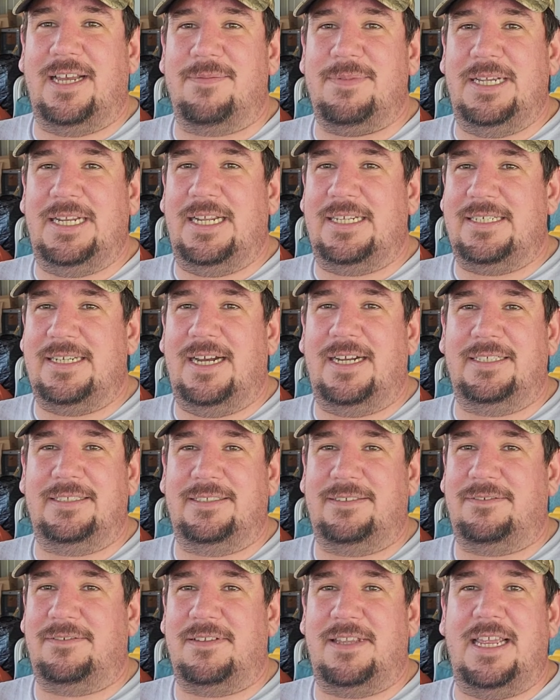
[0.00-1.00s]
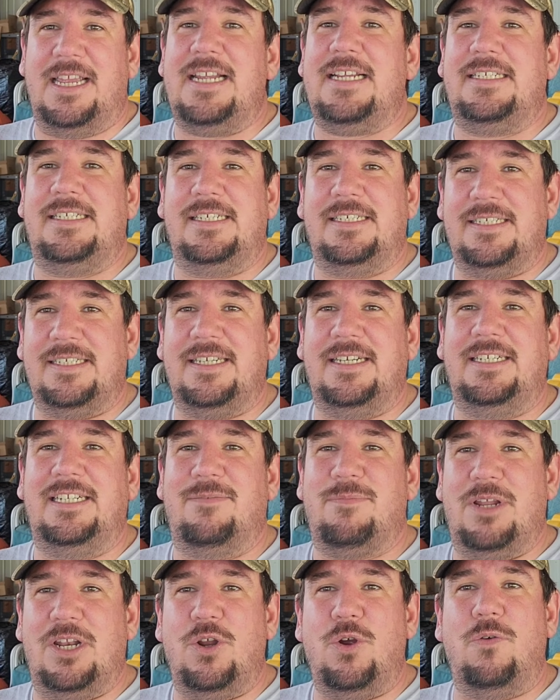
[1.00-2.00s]
I mean, it's not the easiest thing
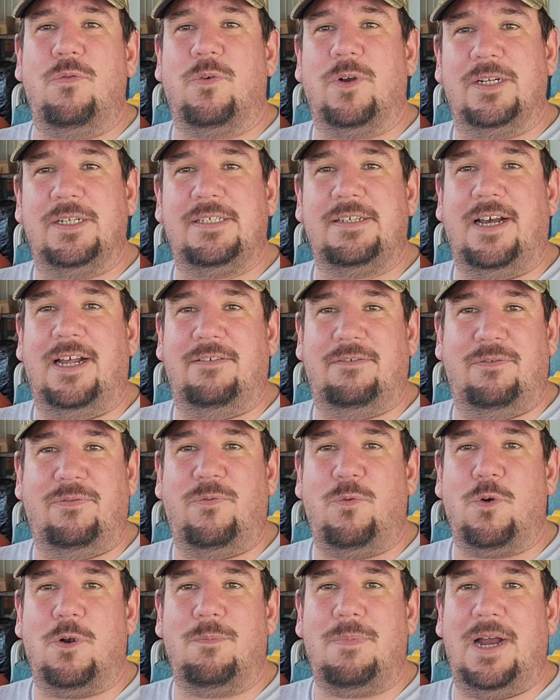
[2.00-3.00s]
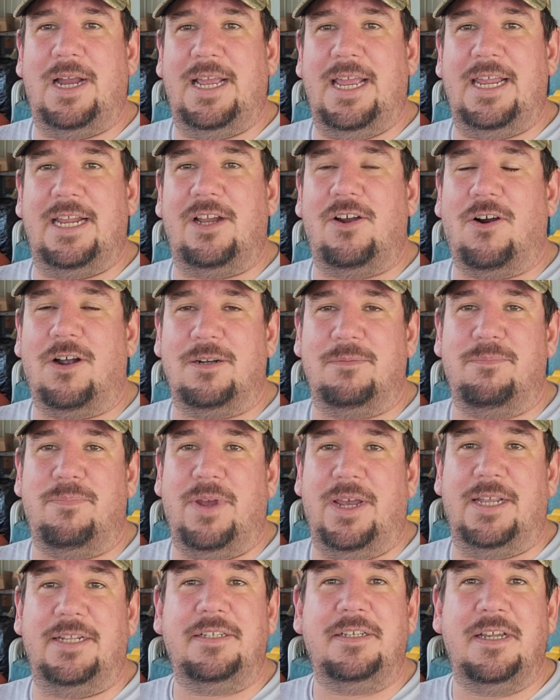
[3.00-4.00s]
to maneuver inside of a 4x8 garden
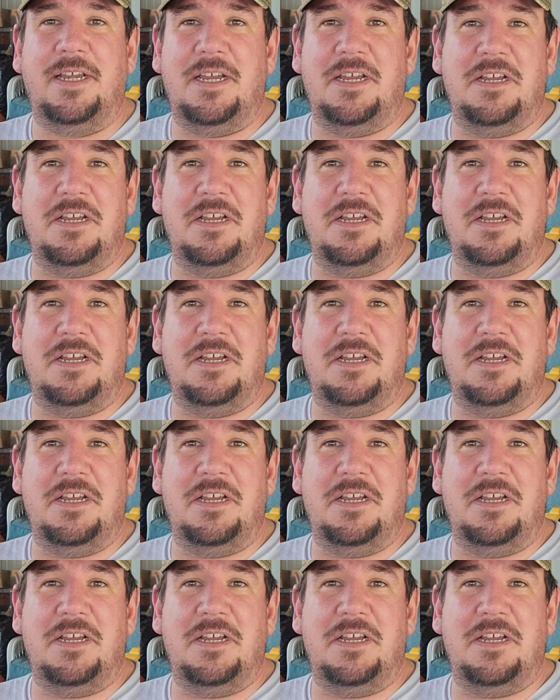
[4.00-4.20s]
bed.